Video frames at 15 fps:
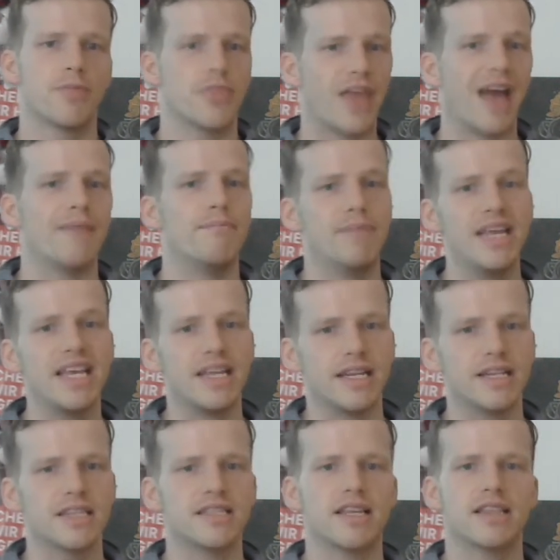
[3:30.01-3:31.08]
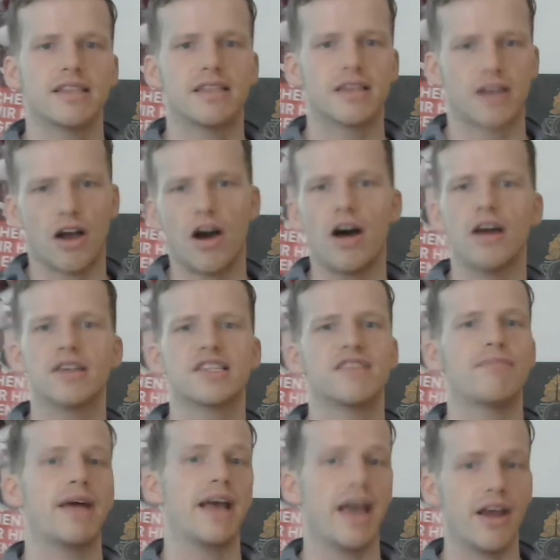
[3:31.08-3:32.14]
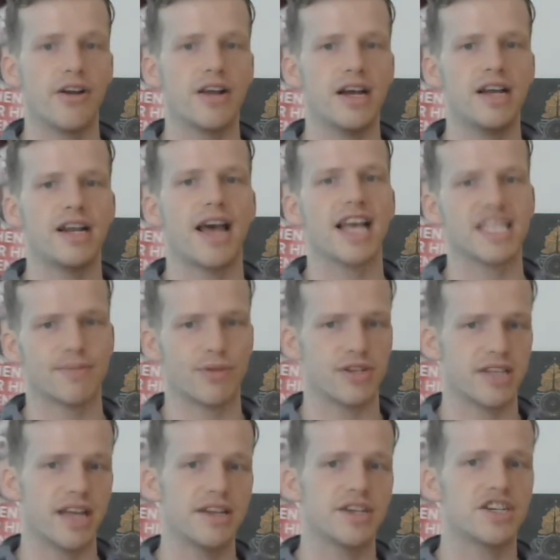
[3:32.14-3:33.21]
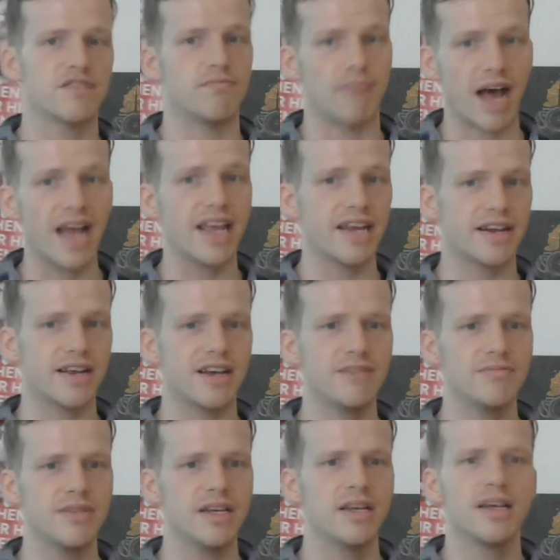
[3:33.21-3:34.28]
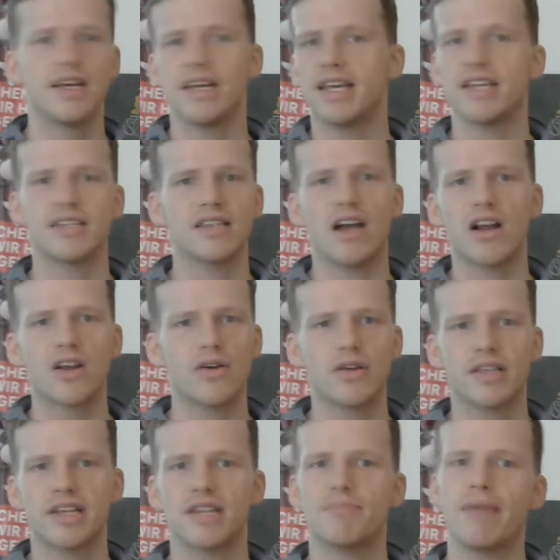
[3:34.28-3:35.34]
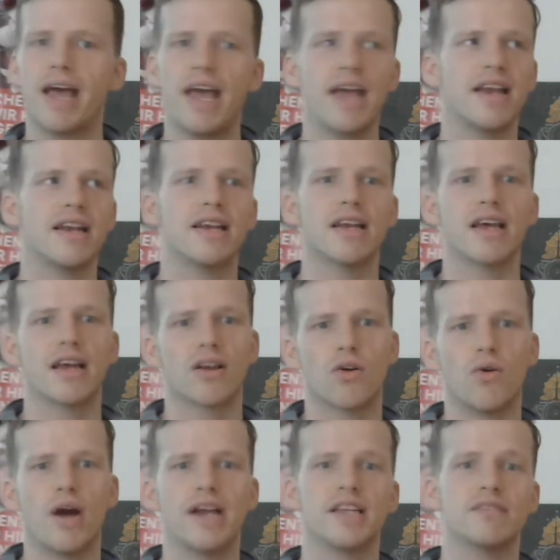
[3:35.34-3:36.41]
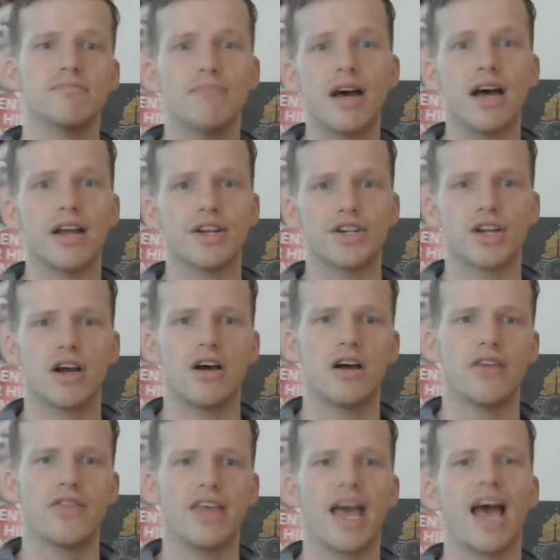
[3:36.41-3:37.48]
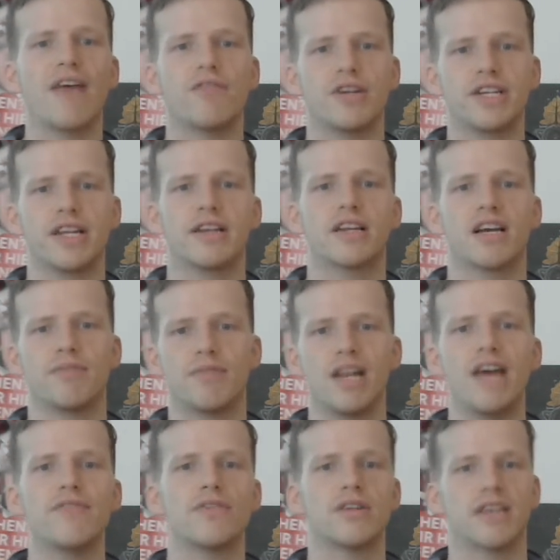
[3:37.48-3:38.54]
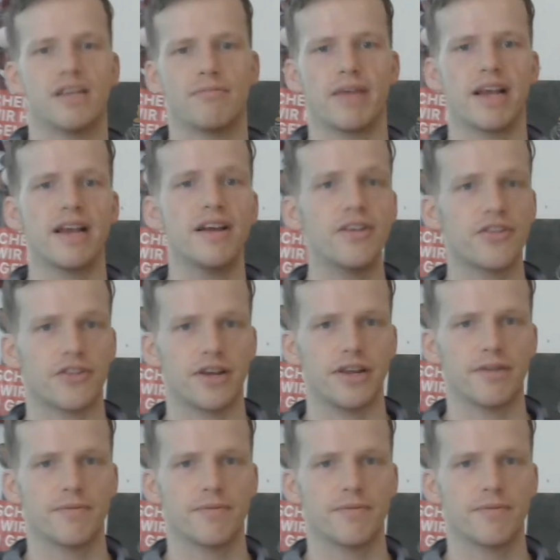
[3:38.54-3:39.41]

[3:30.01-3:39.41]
That means that the cost of my haircut as a percentage of my income is not going to depend quite as much on the average income level in my country.